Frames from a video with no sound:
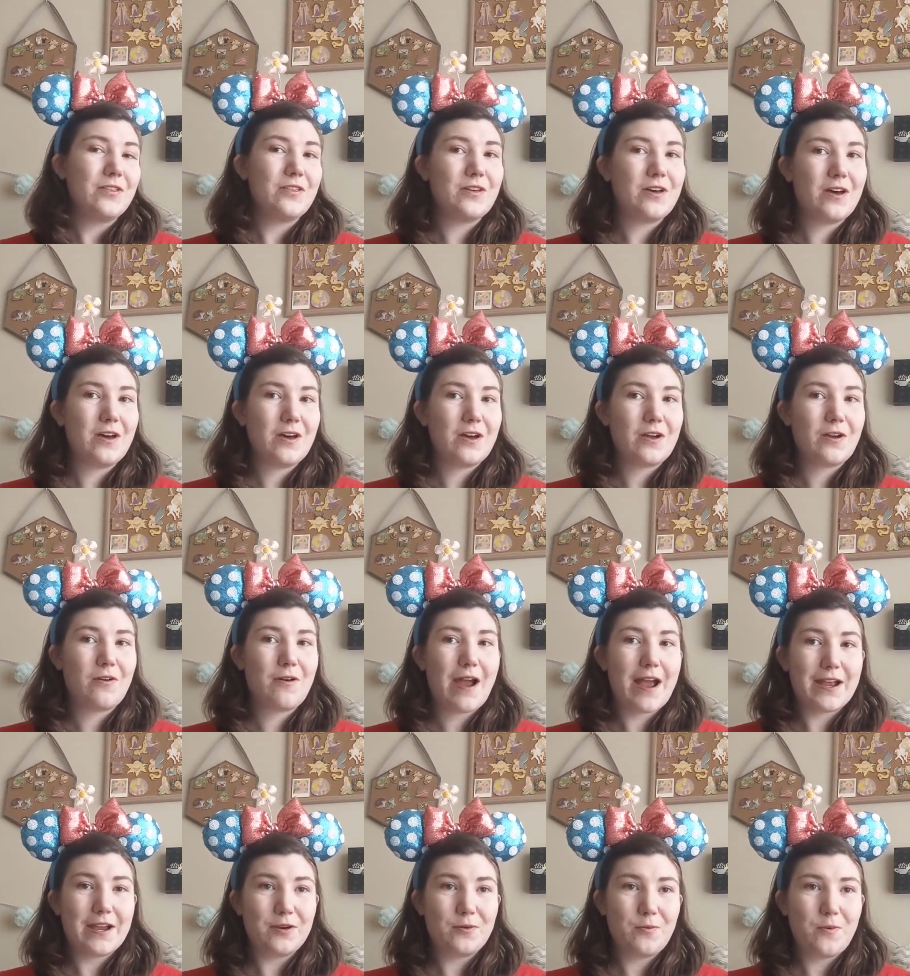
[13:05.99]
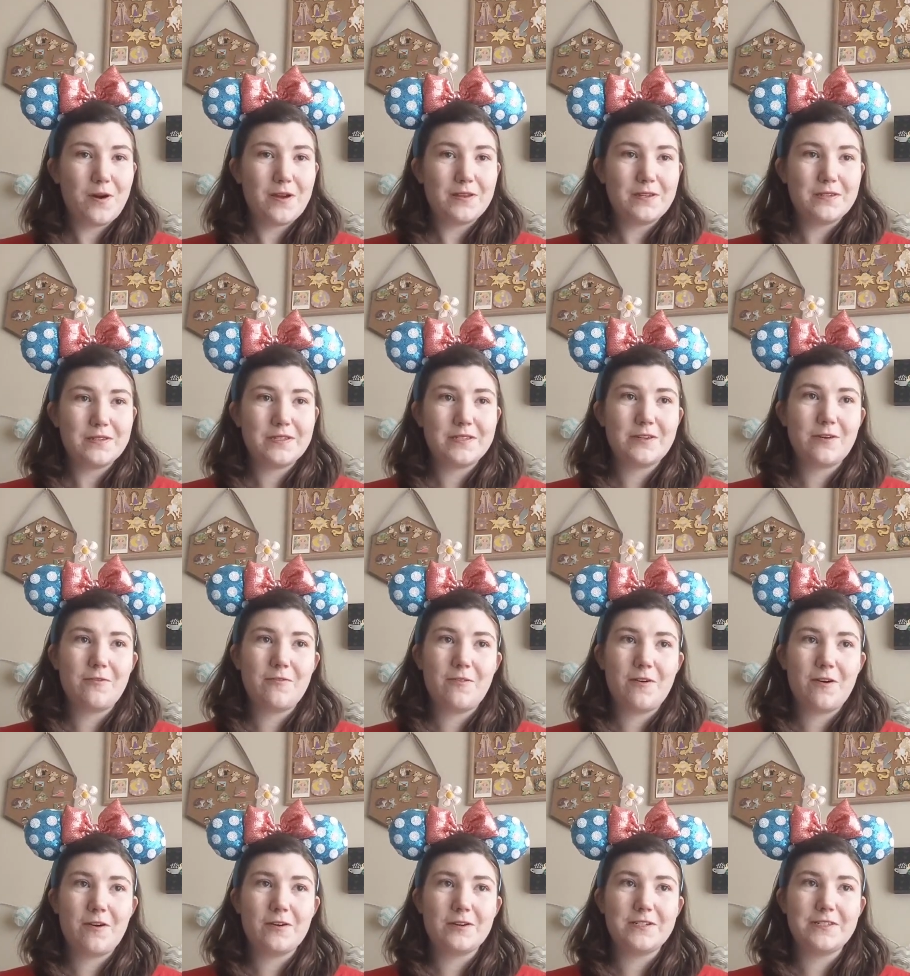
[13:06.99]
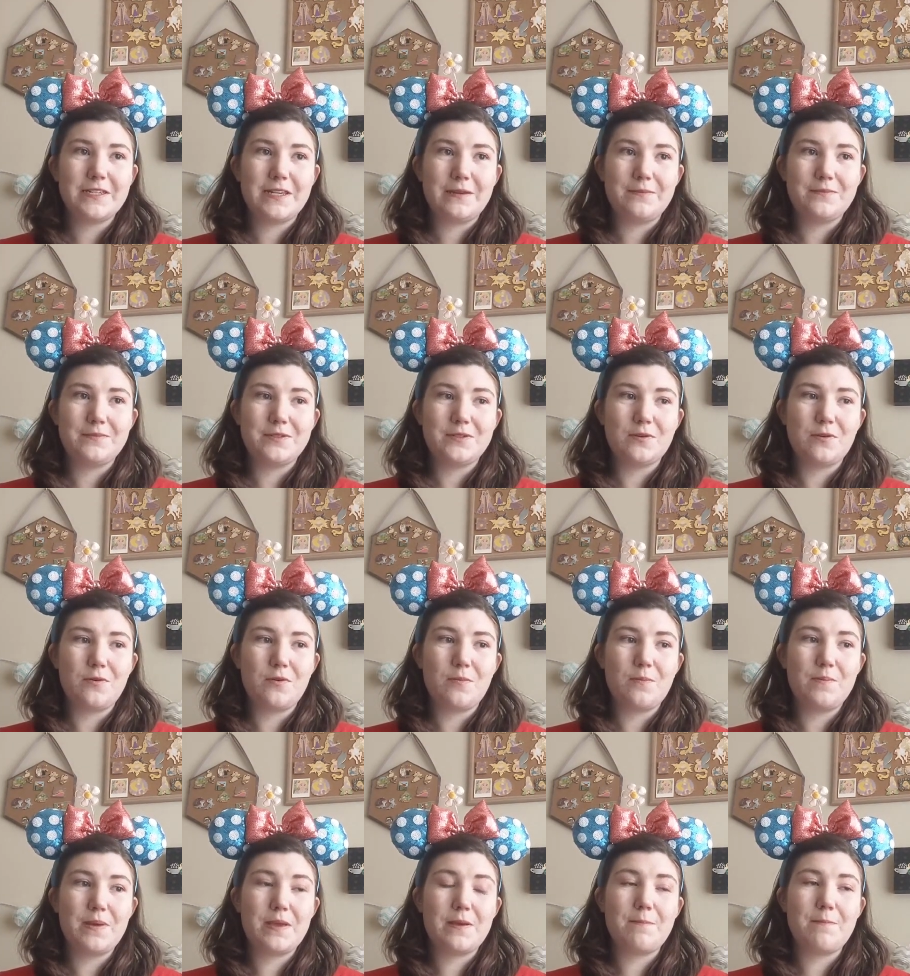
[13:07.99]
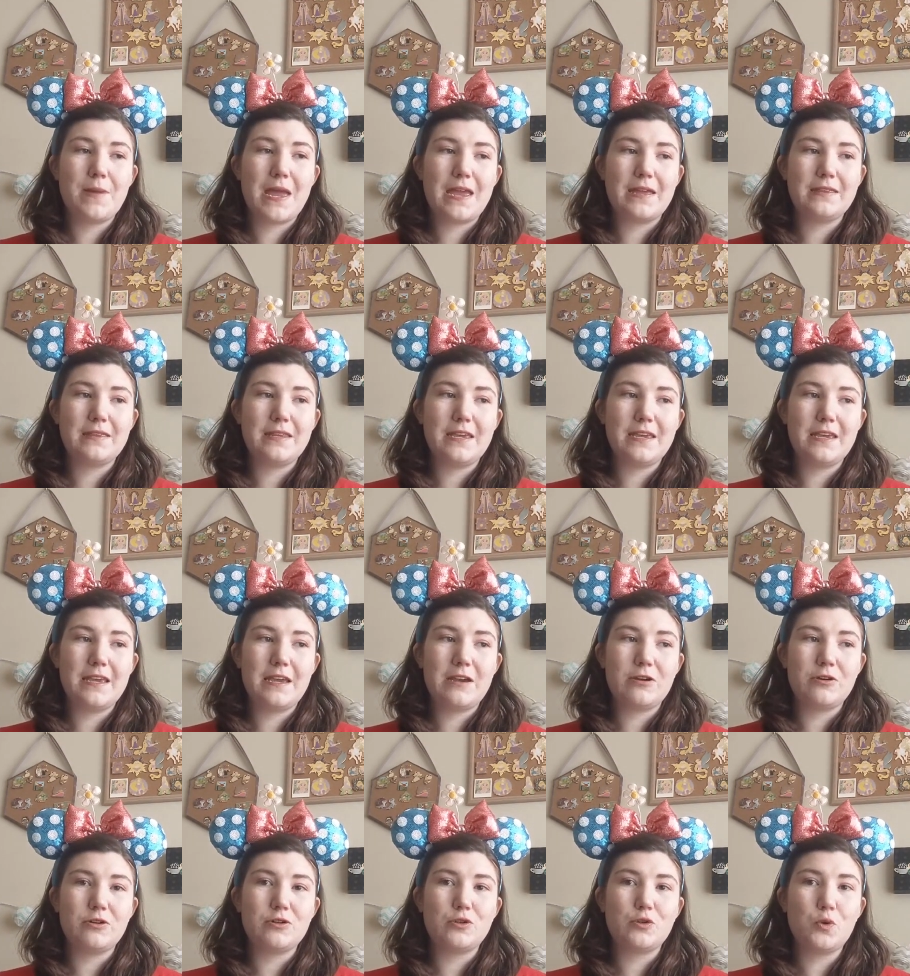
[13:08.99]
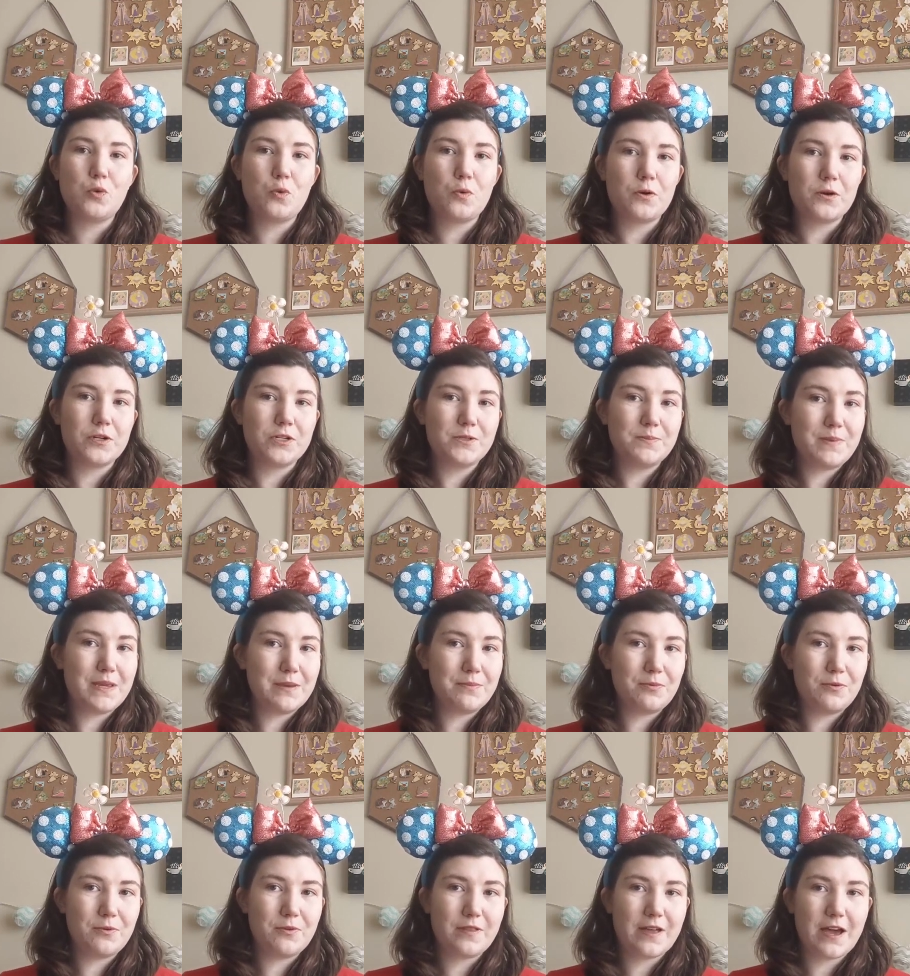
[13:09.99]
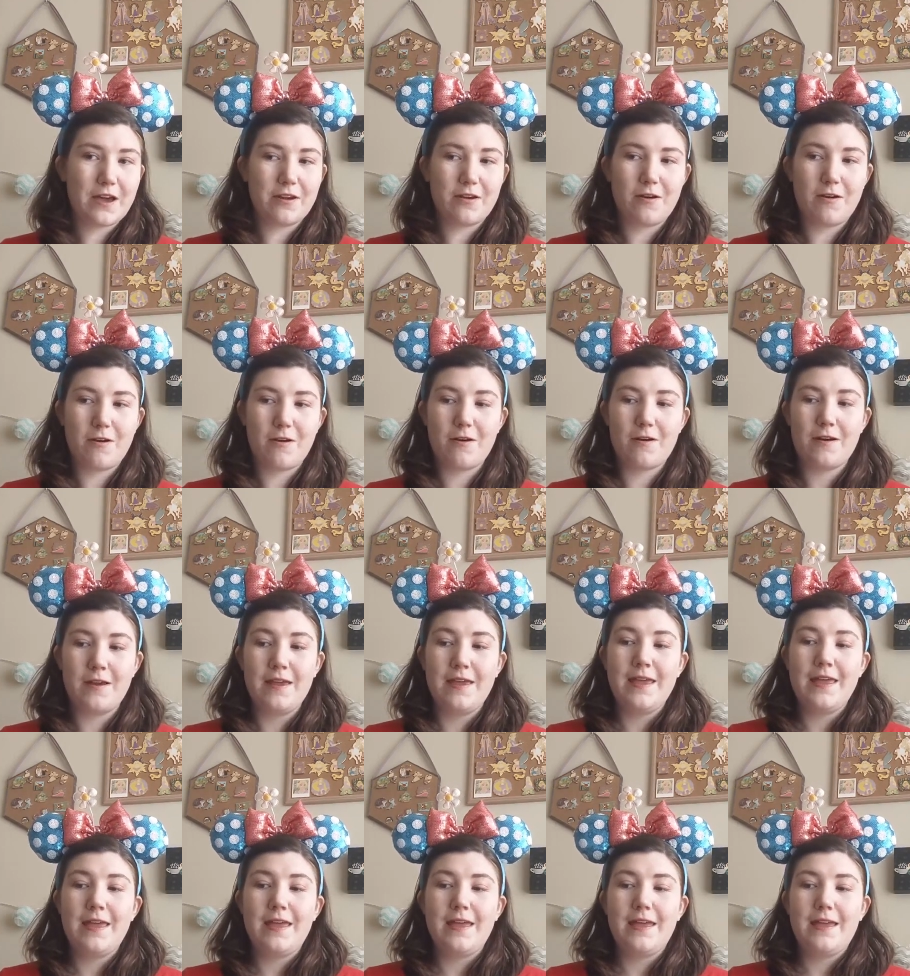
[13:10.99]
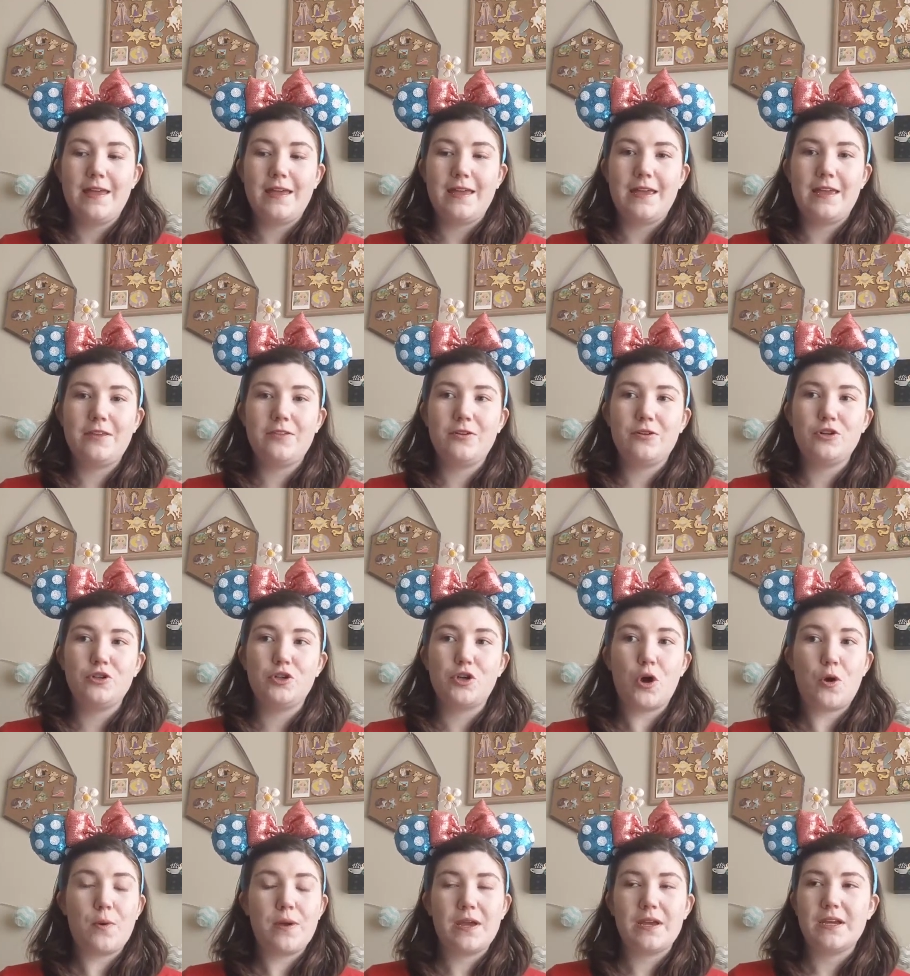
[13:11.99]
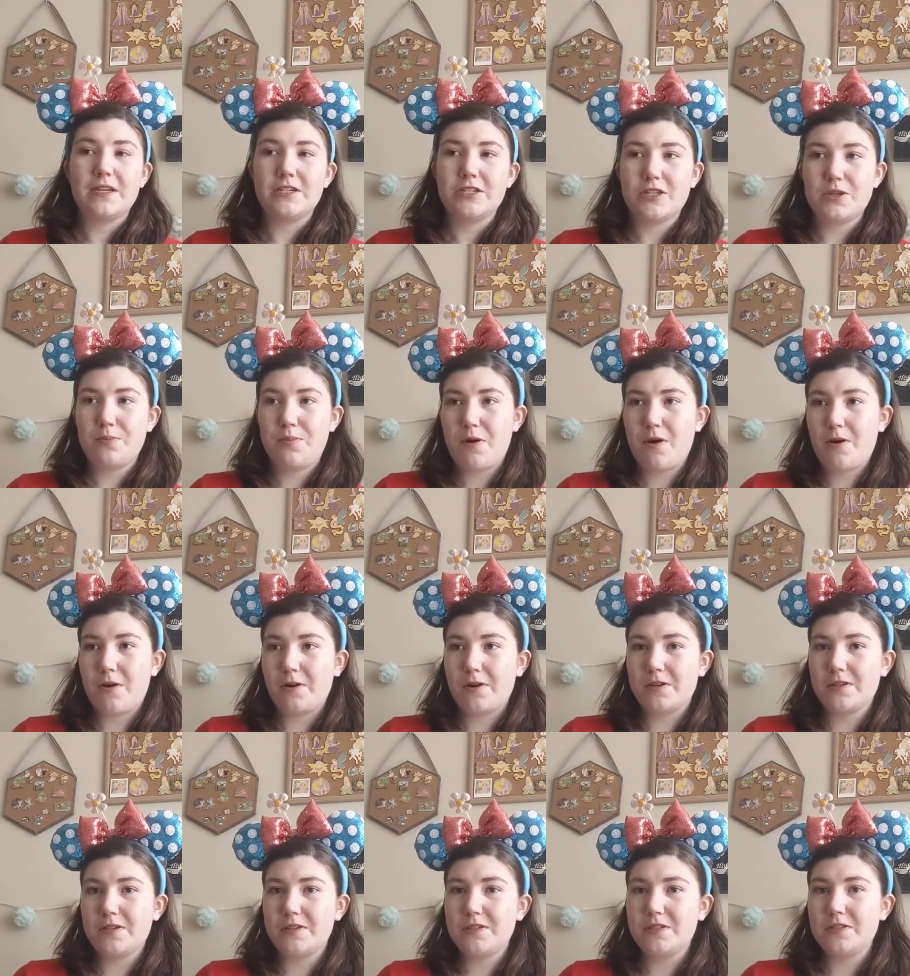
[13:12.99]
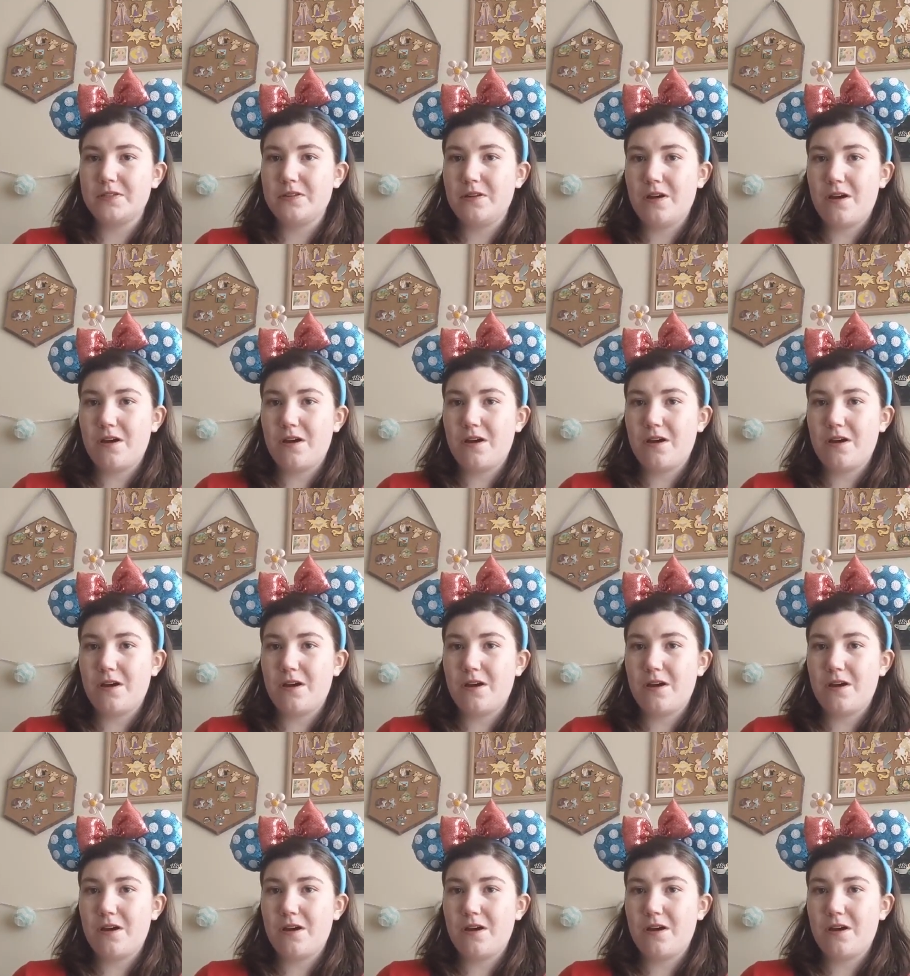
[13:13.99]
The Kraken ones so far seem to be mainly geared towards people that are either going into the parks